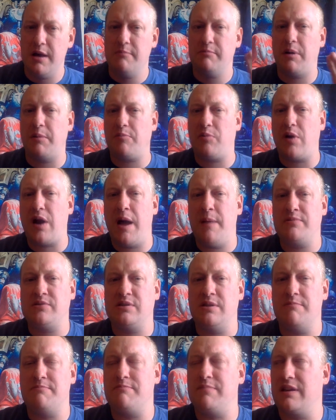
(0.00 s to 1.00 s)
but perhaps
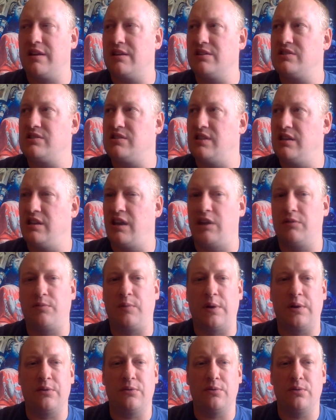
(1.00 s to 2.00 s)
the biggest thing I
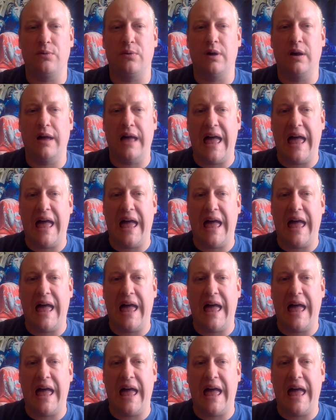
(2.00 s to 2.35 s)
want to